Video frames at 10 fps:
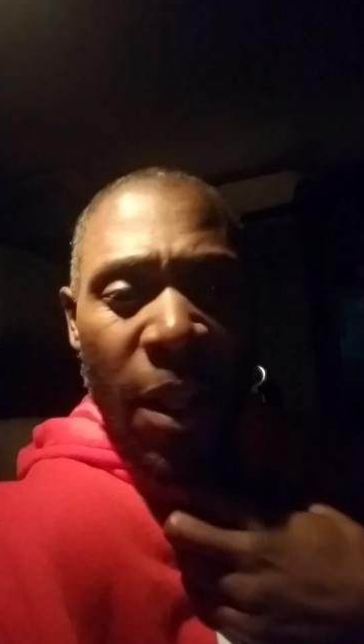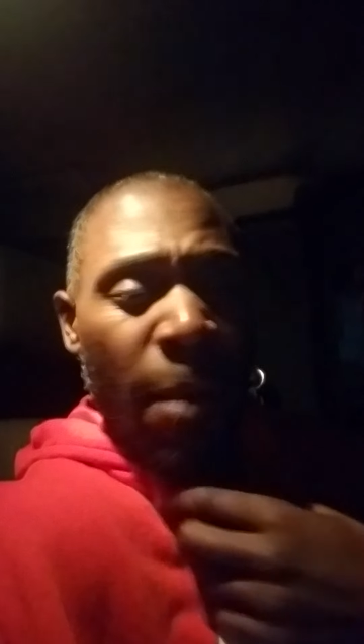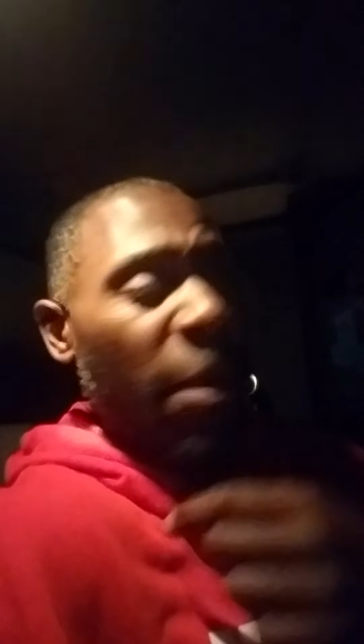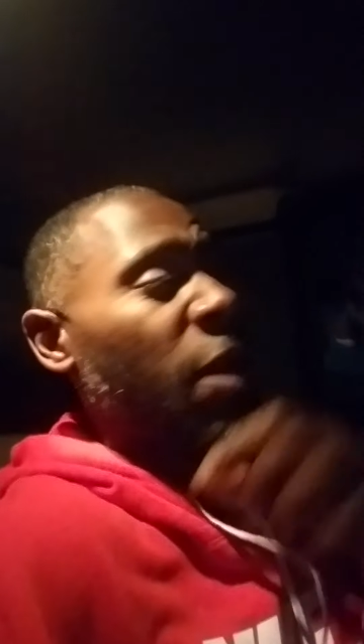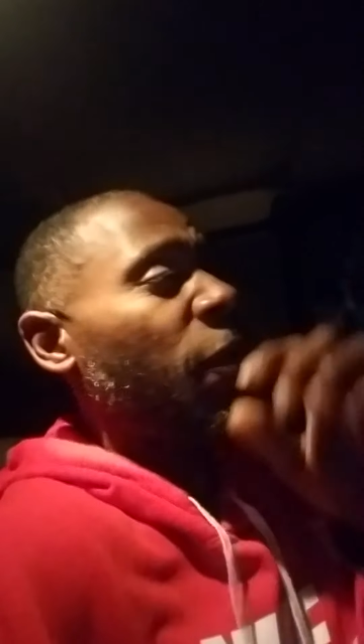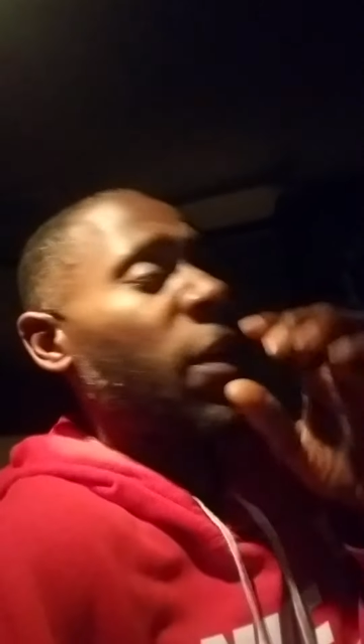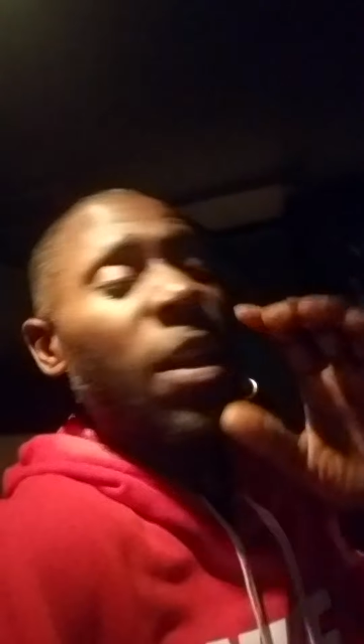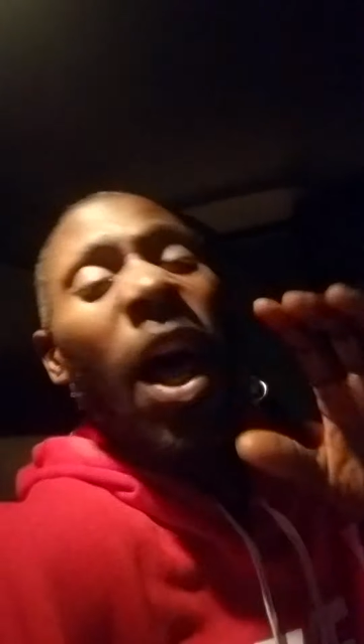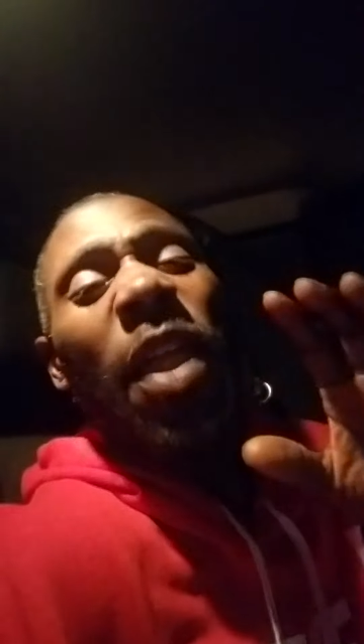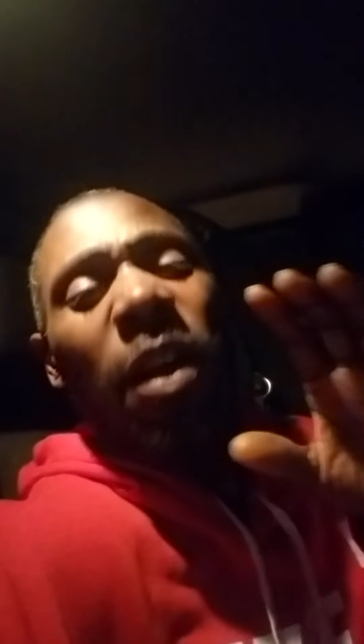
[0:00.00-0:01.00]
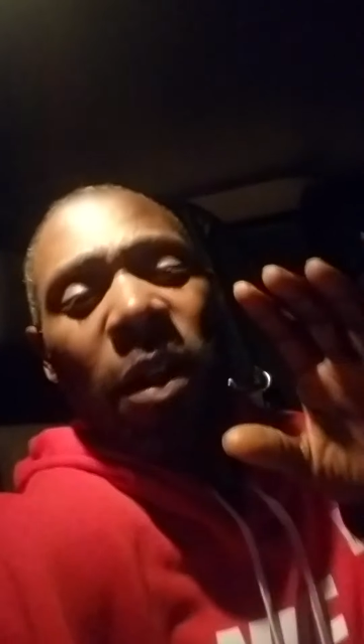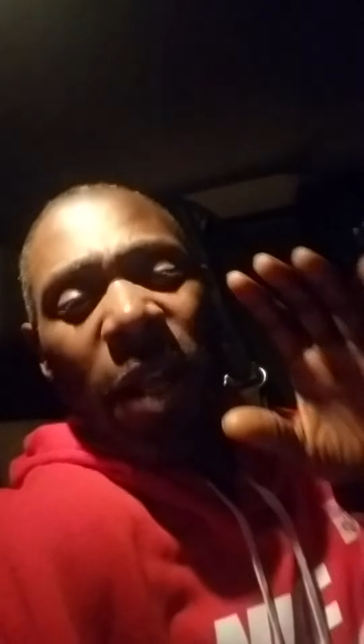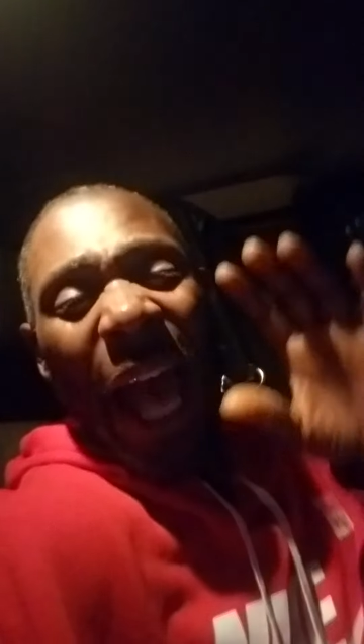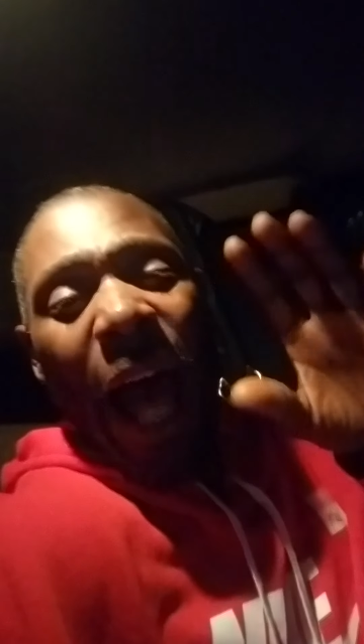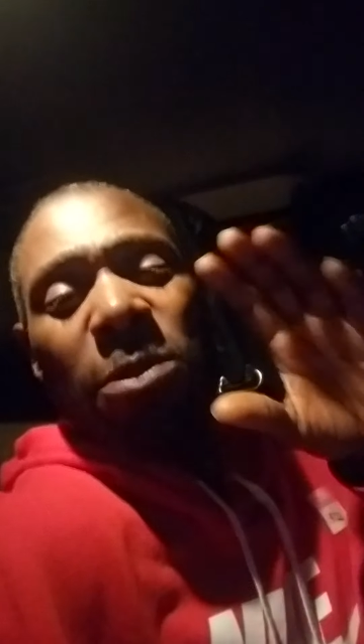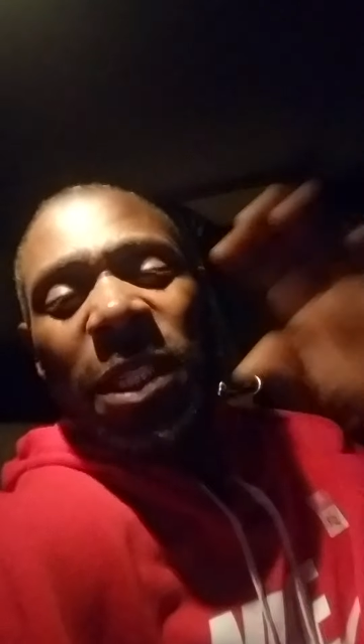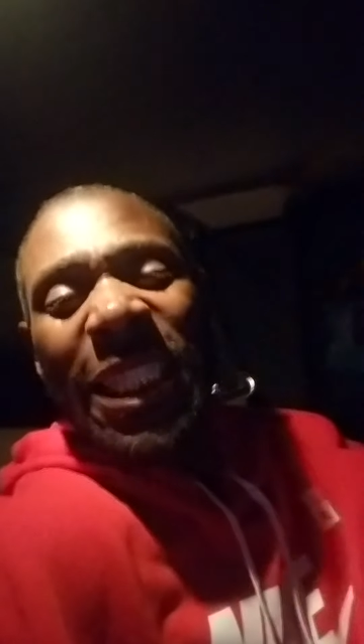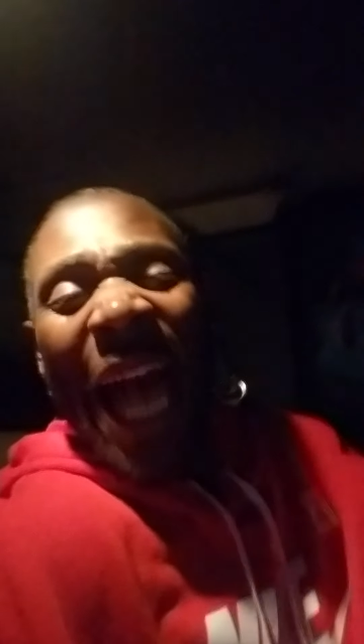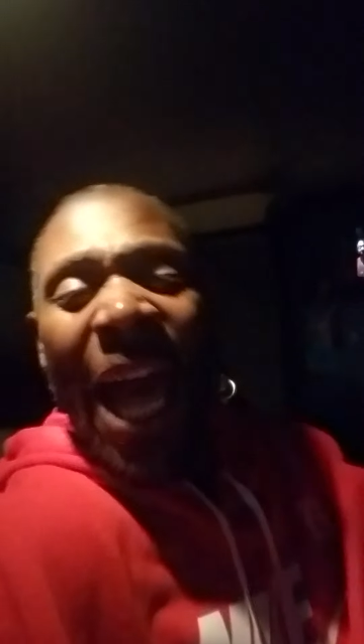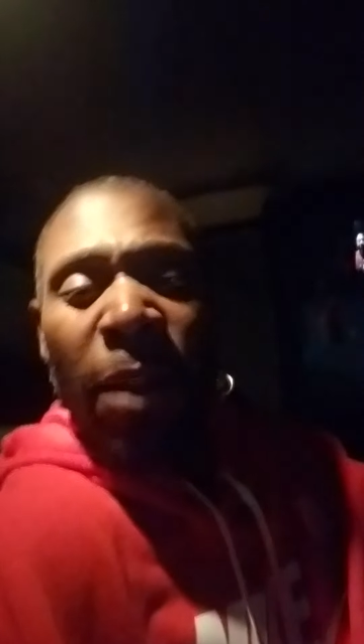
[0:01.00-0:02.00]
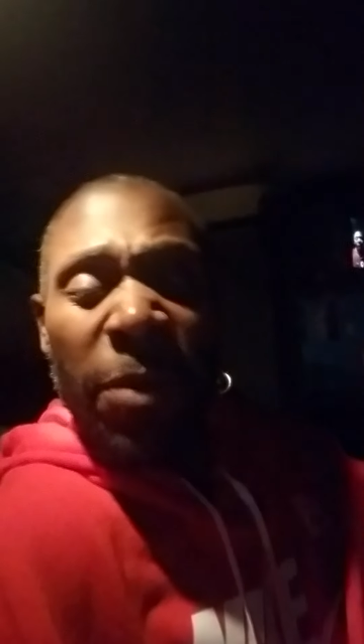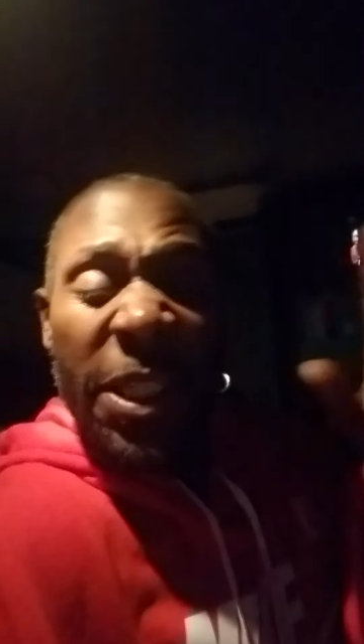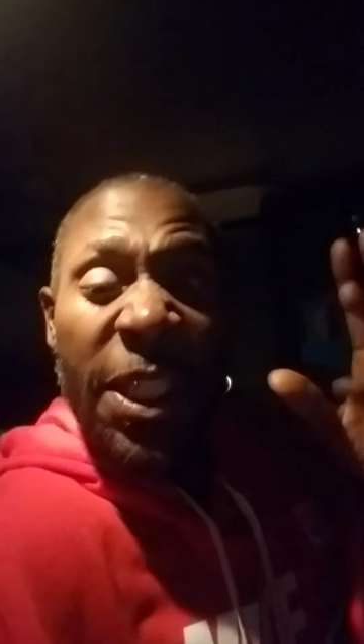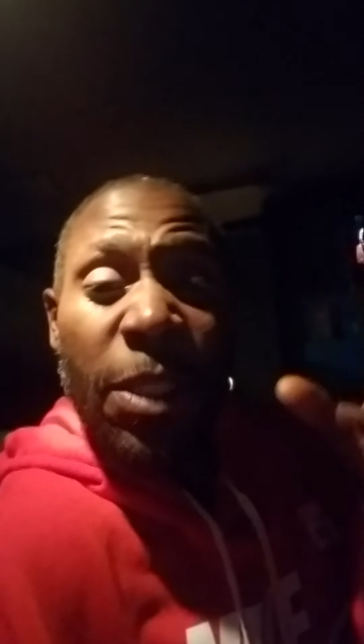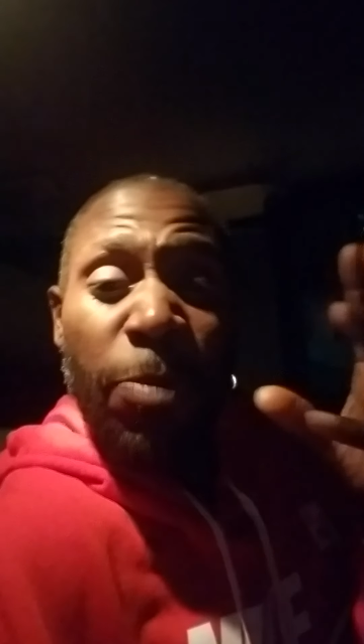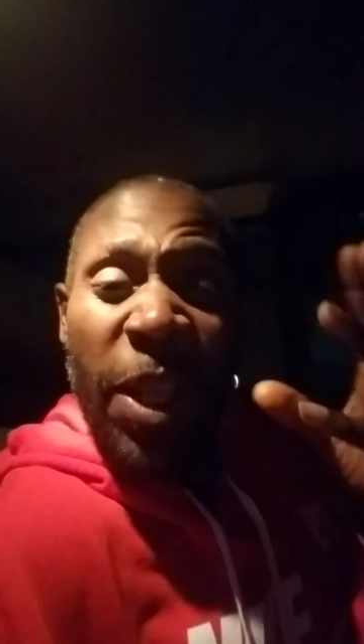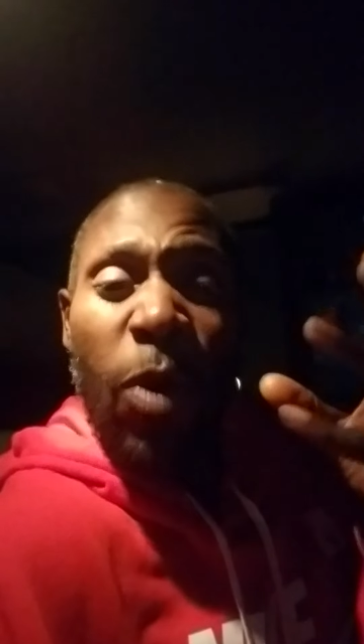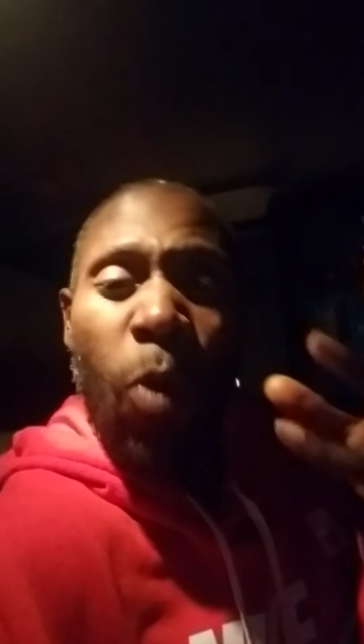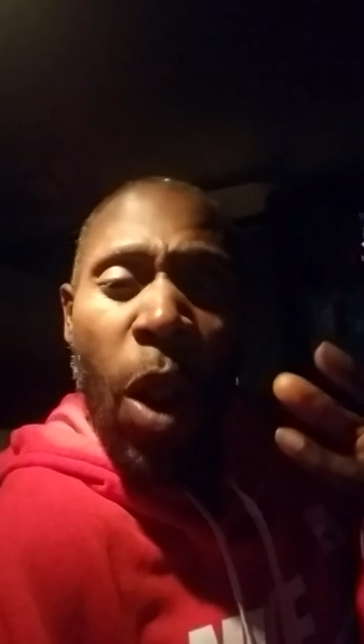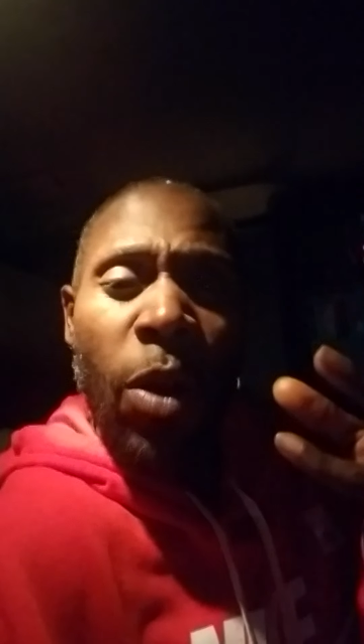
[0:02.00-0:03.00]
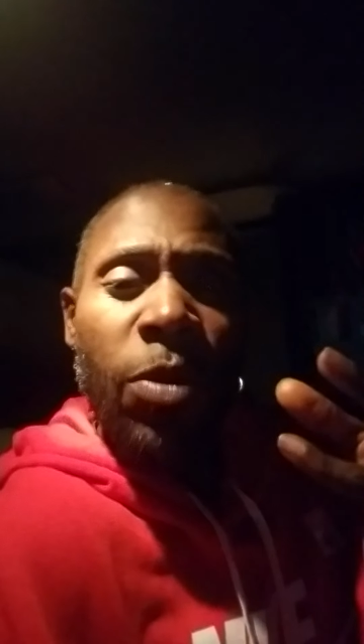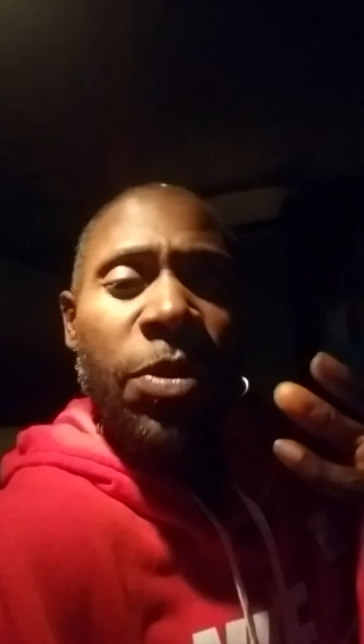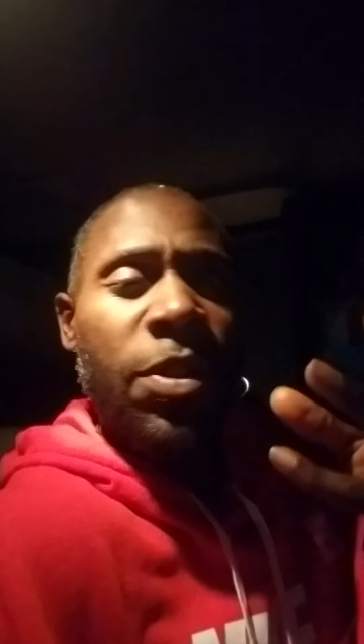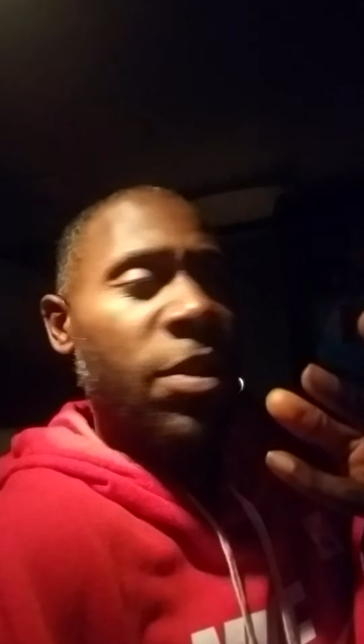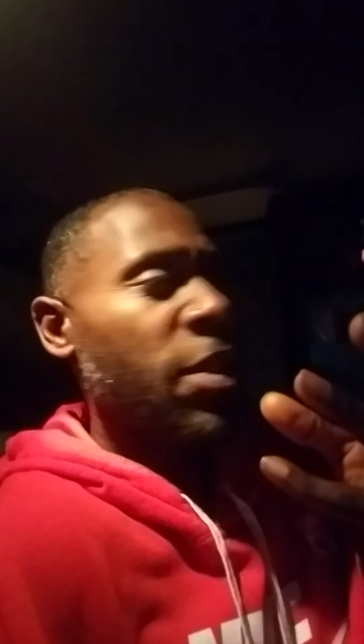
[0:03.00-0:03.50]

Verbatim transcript: But if another outside of me speak words,